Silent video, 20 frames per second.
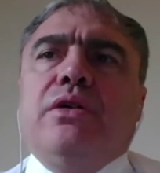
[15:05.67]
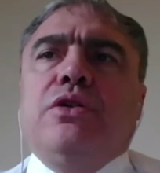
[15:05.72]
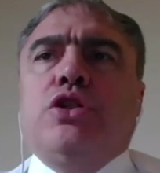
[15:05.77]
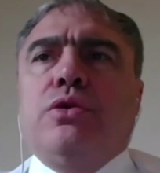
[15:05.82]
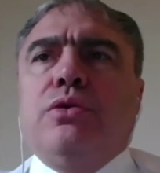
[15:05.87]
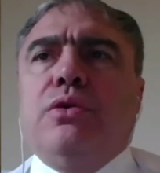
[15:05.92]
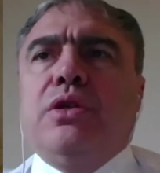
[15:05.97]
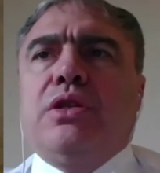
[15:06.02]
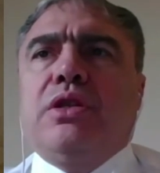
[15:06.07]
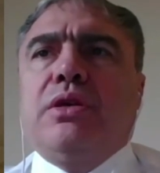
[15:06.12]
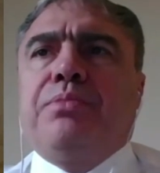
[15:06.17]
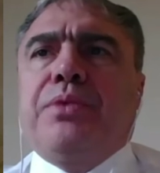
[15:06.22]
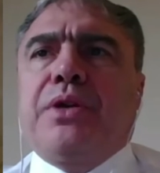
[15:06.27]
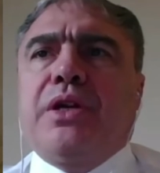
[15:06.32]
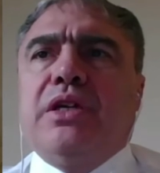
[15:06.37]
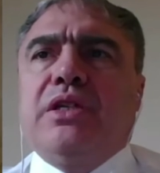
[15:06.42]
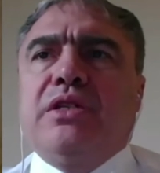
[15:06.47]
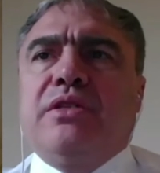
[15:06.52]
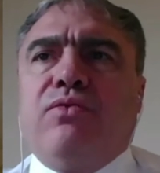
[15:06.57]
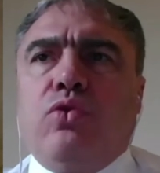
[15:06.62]
So it is
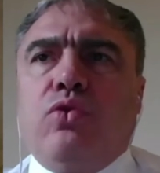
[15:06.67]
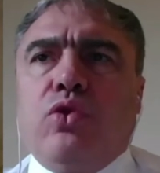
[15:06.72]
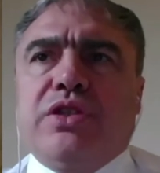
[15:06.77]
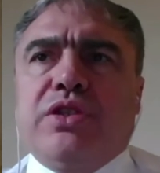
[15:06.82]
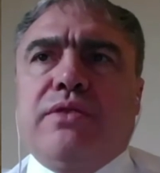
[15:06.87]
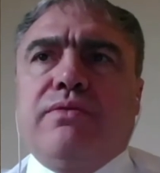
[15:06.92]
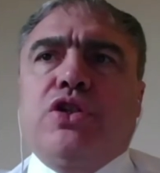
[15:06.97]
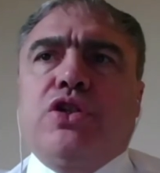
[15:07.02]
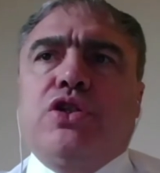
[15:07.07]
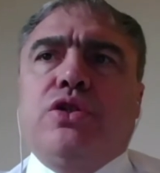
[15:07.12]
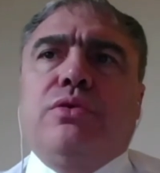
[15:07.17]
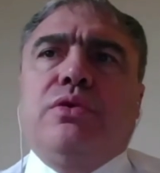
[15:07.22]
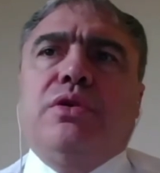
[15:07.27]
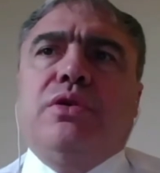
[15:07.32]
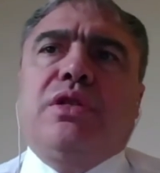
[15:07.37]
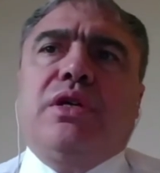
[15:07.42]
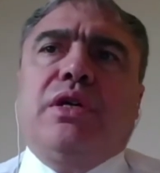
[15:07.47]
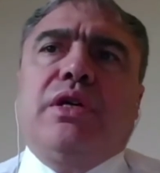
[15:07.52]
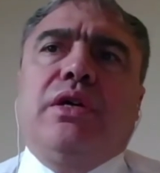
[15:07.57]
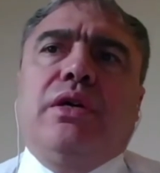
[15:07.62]
important to
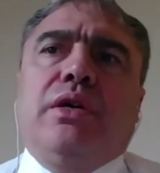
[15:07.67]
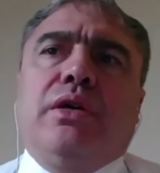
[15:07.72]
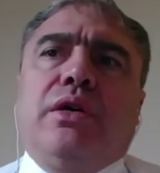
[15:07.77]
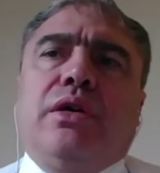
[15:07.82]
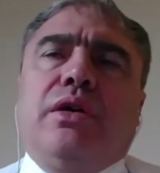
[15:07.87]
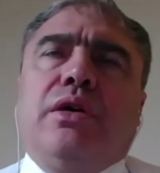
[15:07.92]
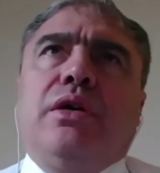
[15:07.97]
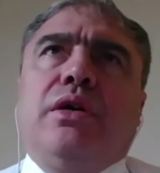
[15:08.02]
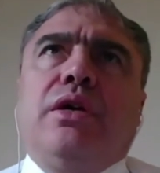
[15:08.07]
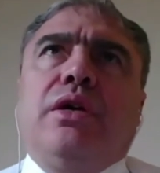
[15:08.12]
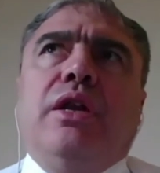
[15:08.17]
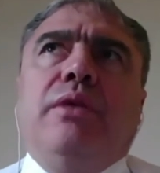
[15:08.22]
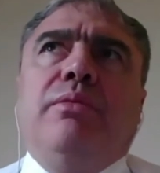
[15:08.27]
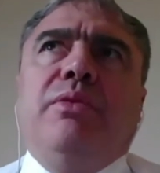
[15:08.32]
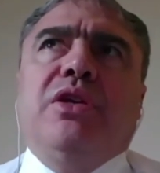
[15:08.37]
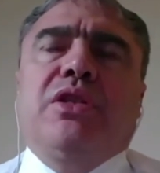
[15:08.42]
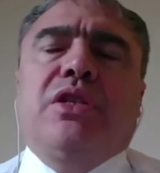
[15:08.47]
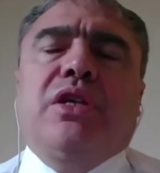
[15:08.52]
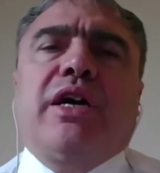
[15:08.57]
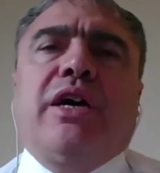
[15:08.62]
create a new image
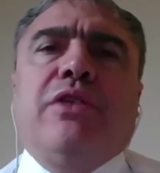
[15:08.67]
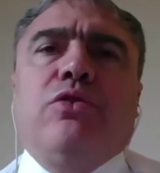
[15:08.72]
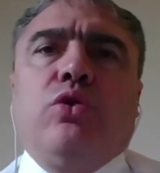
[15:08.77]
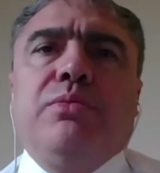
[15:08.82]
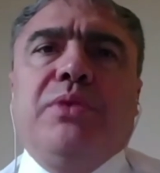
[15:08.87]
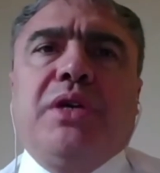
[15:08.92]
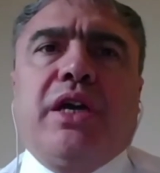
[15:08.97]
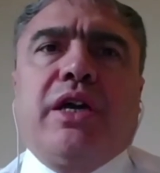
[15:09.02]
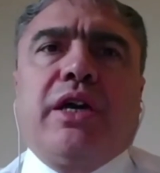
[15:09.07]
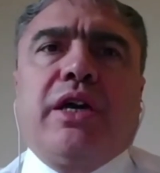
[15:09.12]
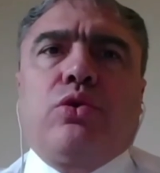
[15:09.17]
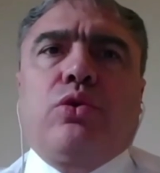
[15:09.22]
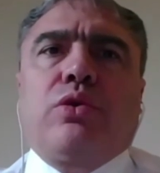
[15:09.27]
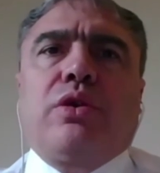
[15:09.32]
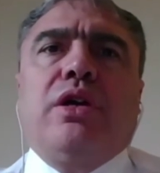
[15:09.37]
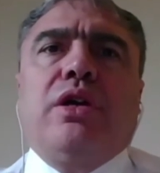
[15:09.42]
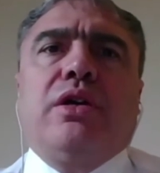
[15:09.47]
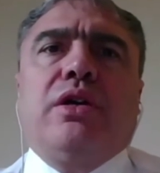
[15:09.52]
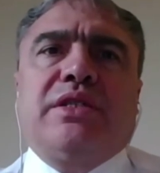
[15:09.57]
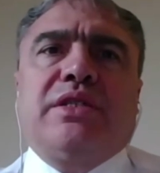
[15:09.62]
of a farmer,
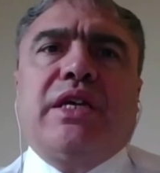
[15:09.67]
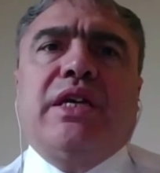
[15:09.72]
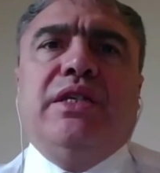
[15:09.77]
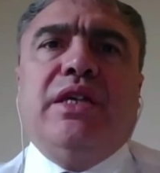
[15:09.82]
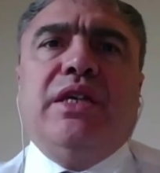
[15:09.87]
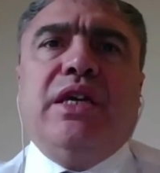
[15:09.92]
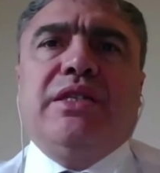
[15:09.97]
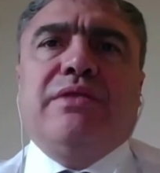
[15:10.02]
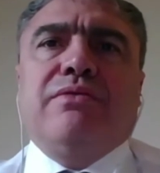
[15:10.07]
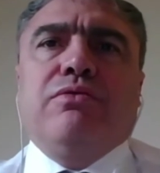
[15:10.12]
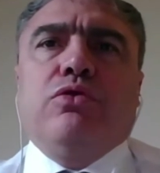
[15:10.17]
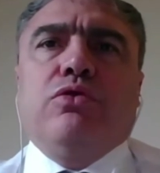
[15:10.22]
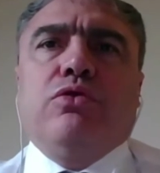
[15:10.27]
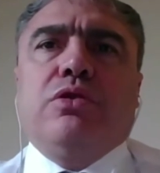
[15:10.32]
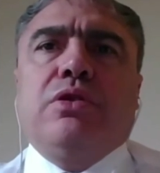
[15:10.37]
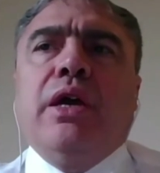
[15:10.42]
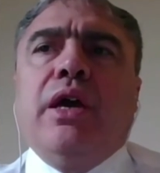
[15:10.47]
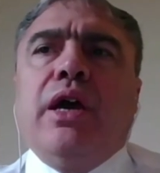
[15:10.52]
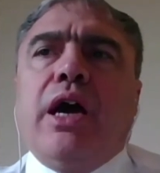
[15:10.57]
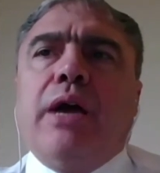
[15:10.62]
seeing that that's a
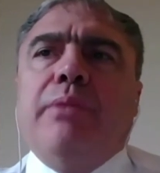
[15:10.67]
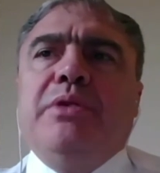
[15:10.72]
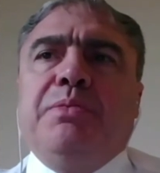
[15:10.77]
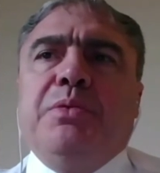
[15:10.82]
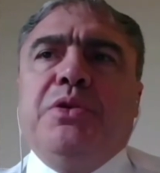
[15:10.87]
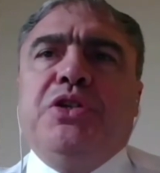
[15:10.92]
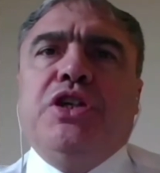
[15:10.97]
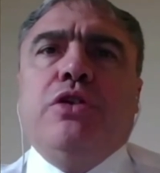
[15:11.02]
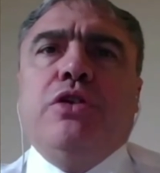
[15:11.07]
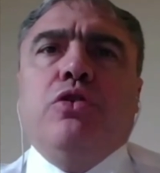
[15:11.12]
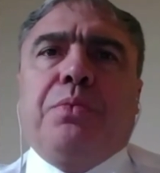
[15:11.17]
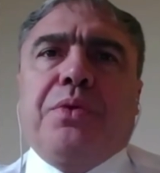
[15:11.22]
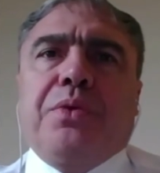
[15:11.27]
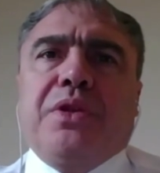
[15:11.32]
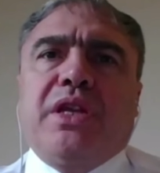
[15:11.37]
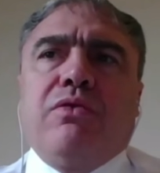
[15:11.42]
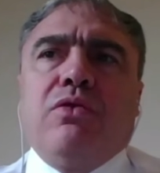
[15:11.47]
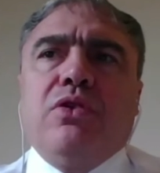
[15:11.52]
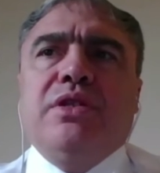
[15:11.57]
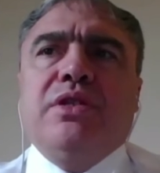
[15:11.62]
human being,
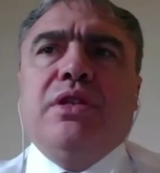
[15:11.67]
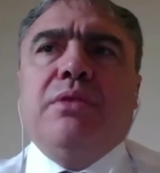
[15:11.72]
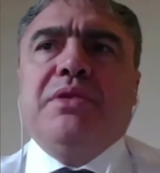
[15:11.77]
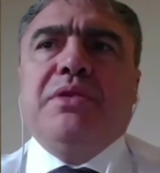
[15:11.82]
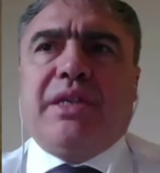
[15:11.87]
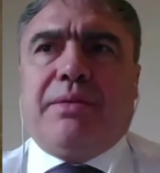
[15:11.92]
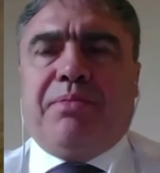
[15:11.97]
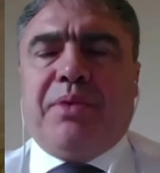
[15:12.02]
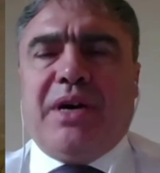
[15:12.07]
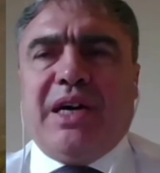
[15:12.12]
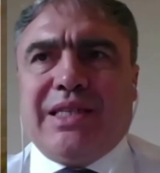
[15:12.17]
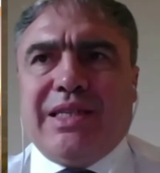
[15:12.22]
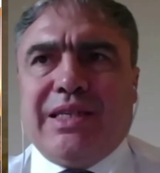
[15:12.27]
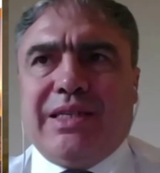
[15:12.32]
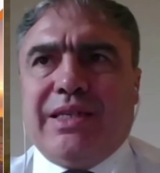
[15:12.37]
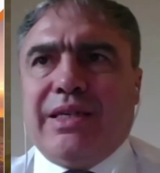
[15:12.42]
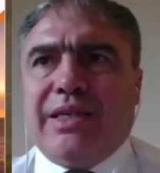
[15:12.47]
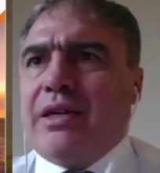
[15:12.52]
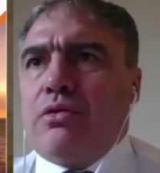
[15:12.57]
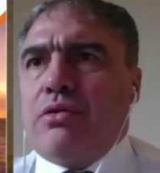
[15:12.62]
that's a new type of
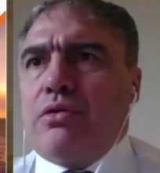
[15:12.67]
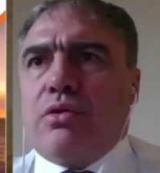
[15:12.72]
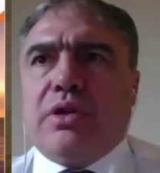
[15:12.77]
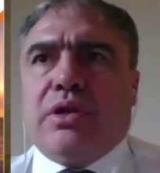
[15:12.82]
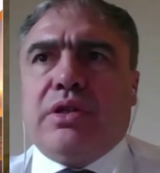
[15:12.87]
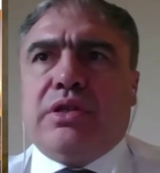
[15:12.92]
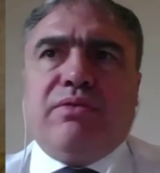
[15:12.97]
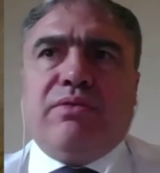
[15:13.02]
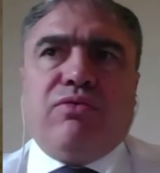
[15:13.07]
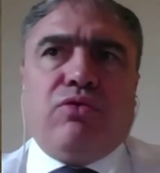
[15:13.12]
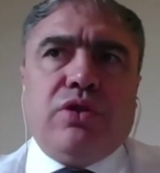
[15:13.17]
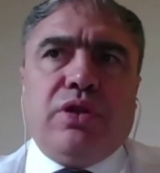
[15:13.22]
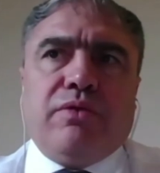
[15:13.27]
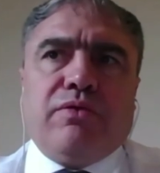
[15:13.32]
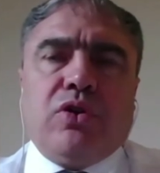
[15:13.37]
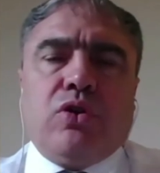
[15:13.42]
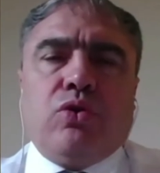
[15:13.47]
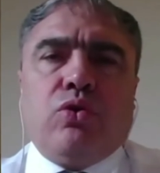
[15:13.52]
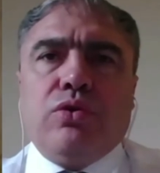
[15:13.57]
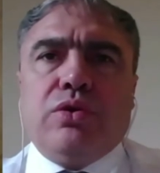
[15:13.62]
the economy, which
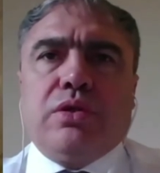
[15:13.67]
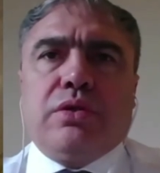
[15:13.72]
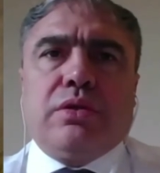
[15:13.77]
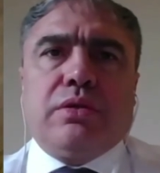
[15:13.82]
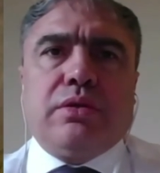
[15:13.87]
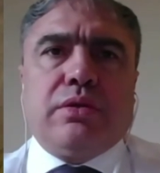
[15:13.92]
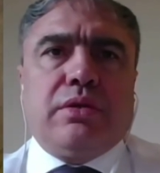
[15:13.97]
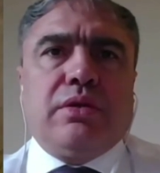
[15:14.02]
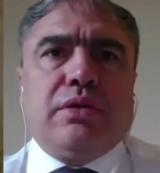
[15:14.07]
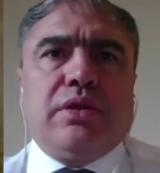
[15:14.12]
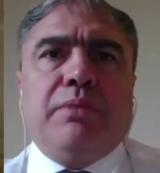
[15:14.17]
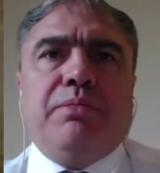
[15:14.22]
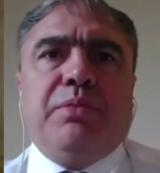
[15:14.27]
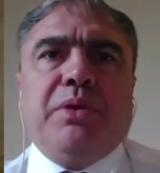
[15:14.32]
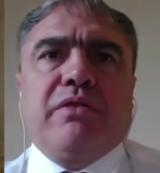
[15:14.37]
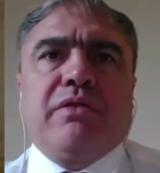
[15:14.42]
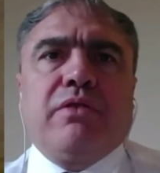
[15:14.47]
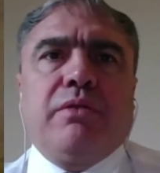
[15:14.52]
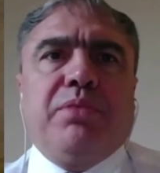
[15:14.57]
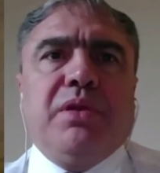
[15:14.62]
highly contribute
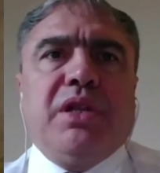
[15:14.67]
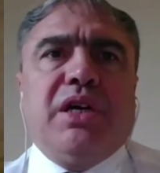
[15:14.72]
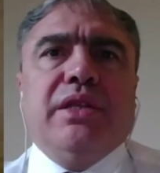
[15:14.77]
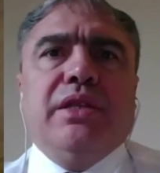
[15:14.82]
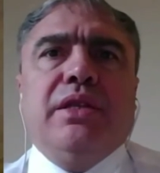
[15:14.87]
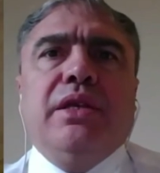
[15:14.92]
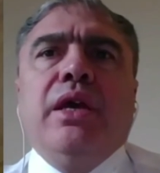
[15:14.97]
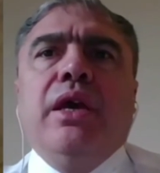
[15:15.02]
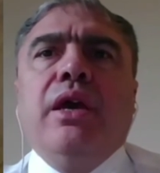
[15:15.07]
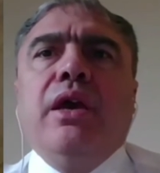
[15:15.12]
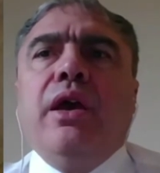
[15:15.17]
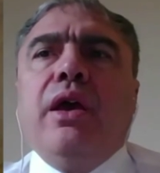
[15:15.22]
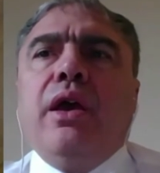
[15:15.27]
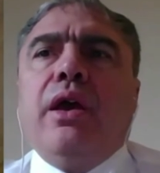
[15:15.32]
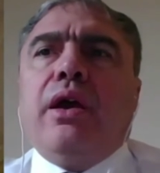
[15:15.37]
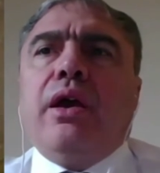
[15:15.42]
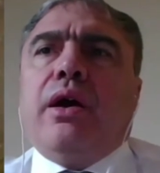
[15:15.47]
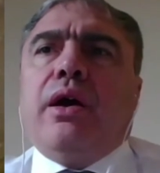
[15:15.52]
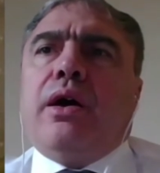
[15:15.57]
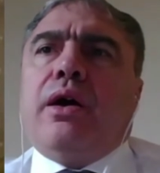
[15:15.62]
to food
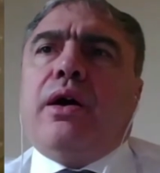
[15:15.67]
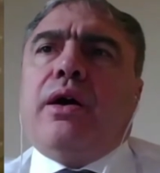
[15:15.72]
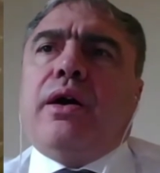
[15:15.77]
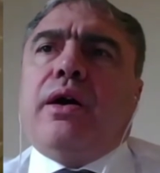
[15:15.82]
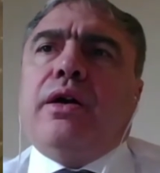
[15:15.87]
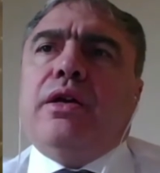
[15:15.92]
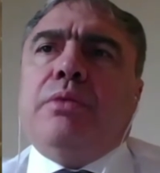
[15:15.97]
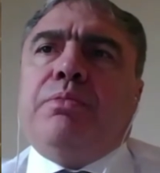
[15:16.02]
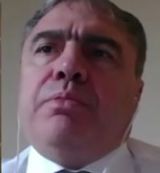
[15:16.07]
safety.